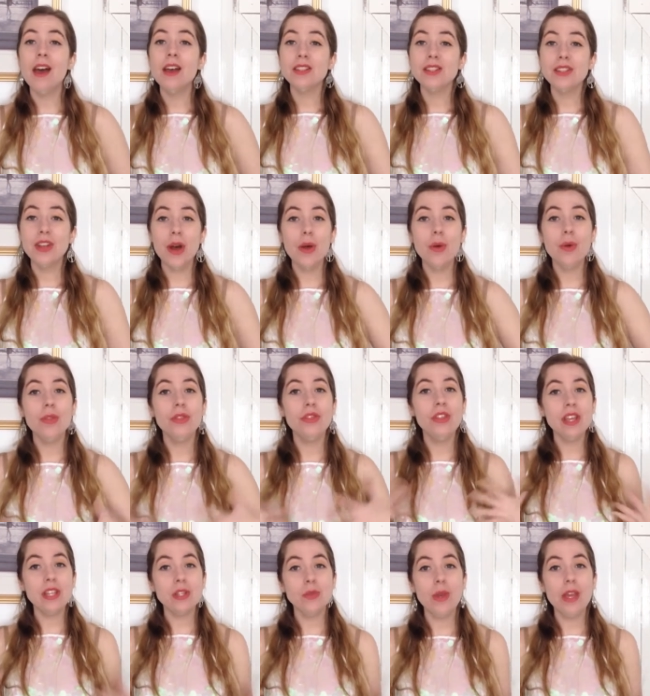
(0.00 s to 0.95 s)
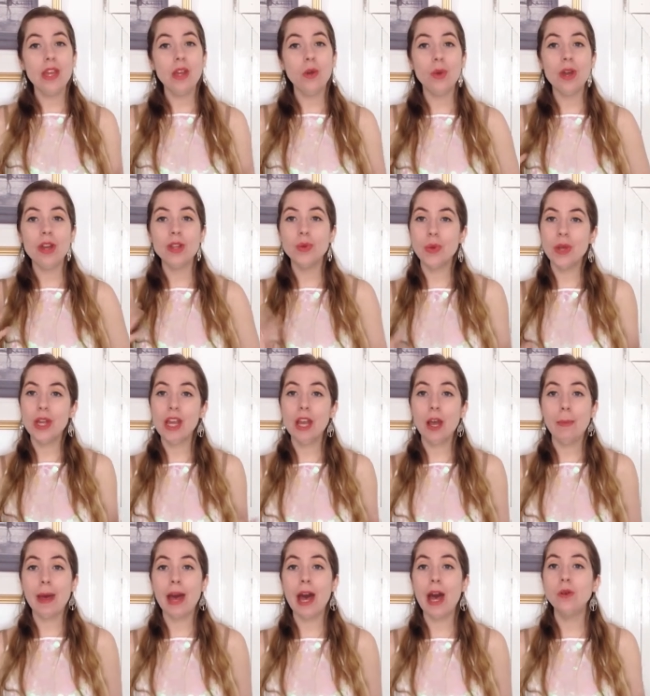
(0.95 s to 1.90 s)
So this week we are talking
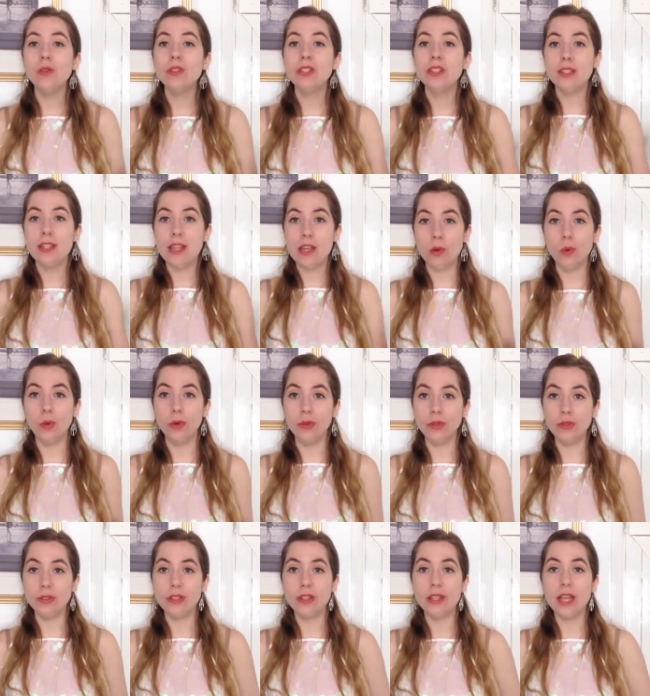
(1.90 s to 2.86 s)
about sequels.